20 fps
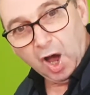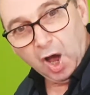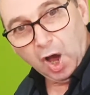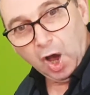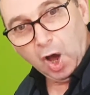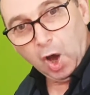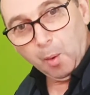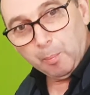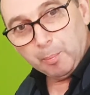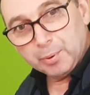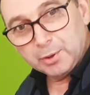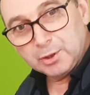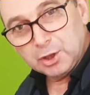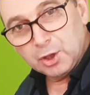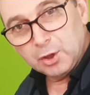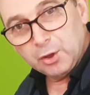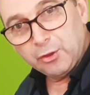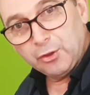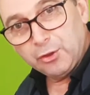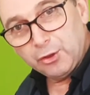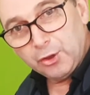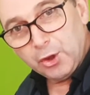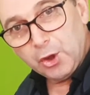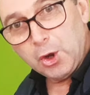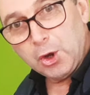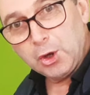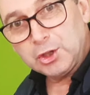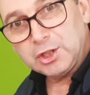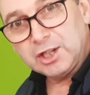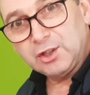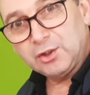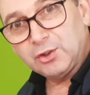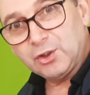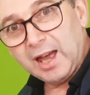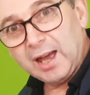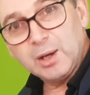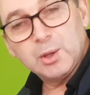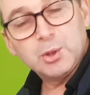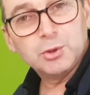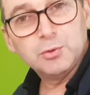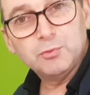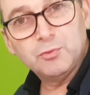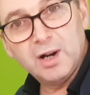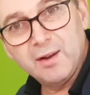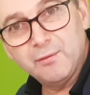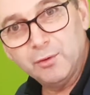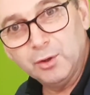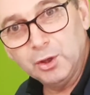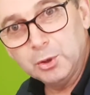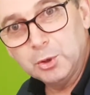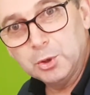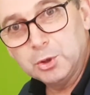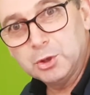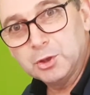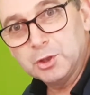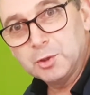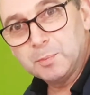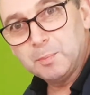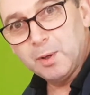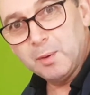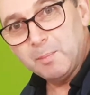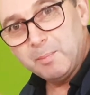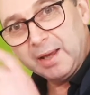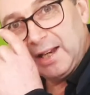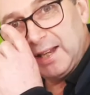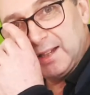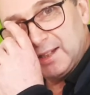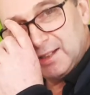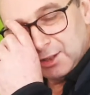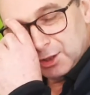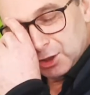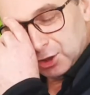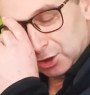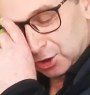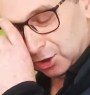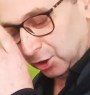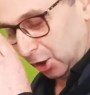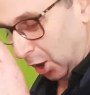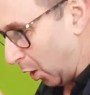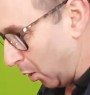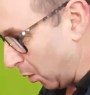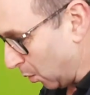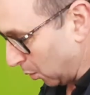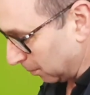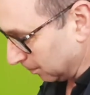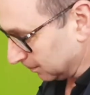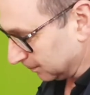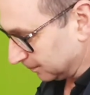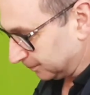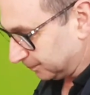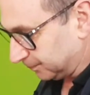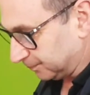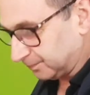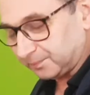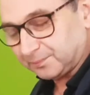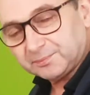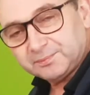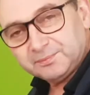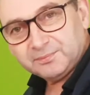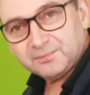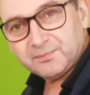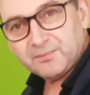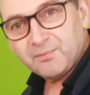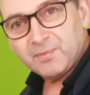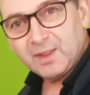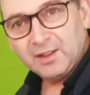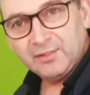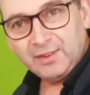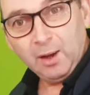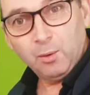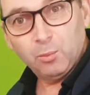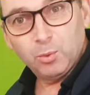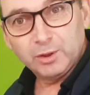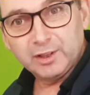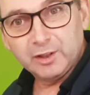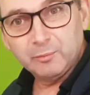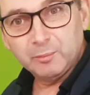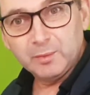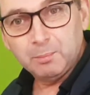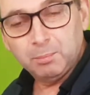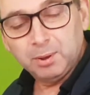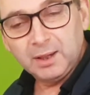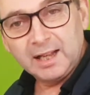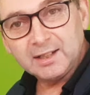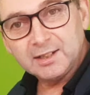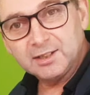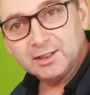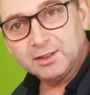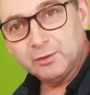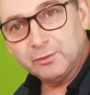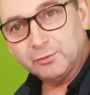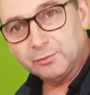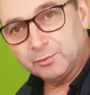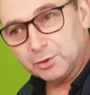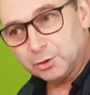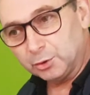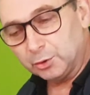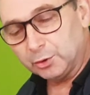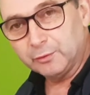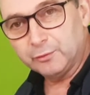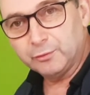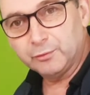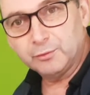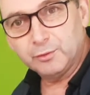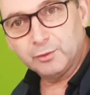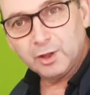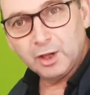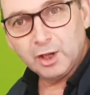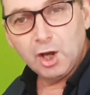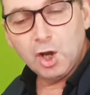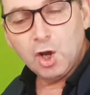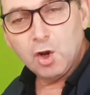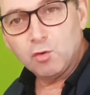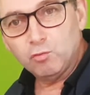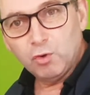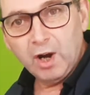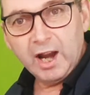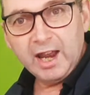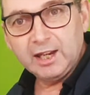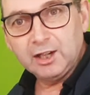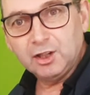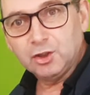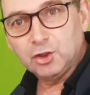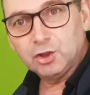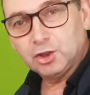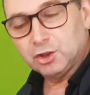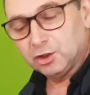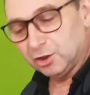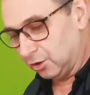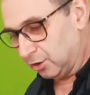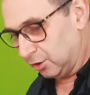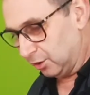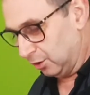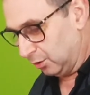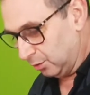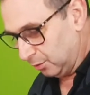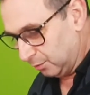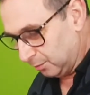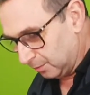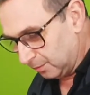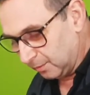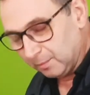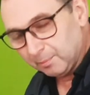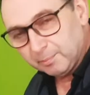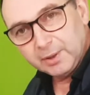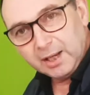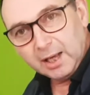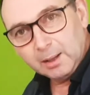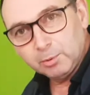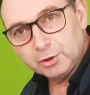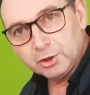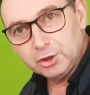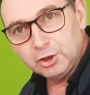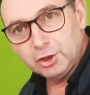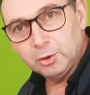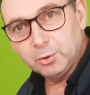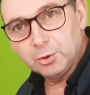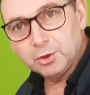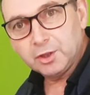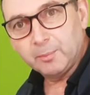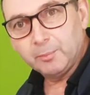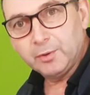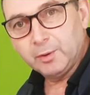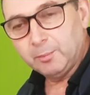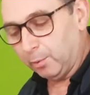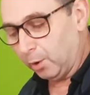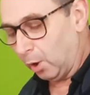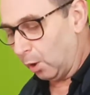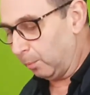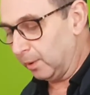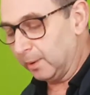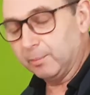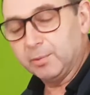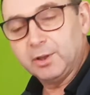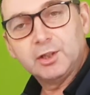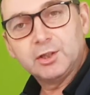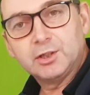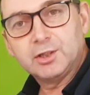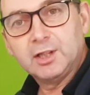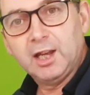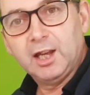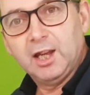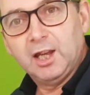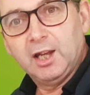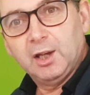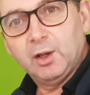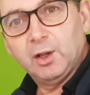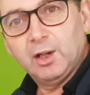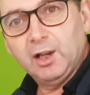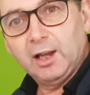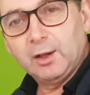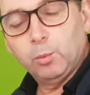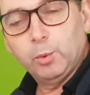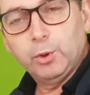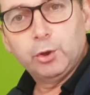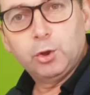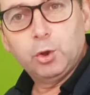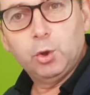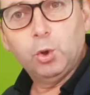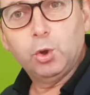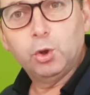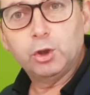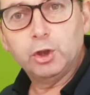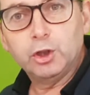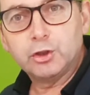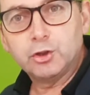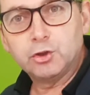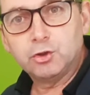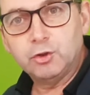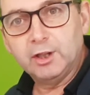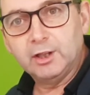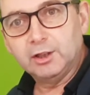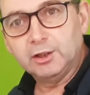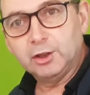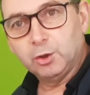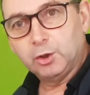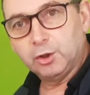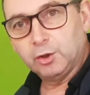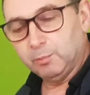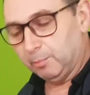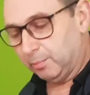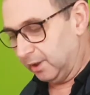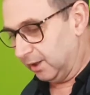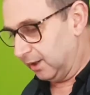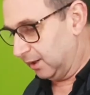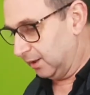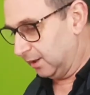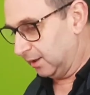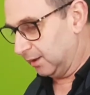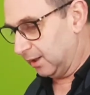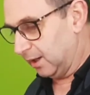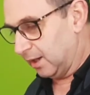up to 30,000 revolutions per minute. So that will give me plenty of sort of range to be able to use something properly, because like with a cordless drill you can be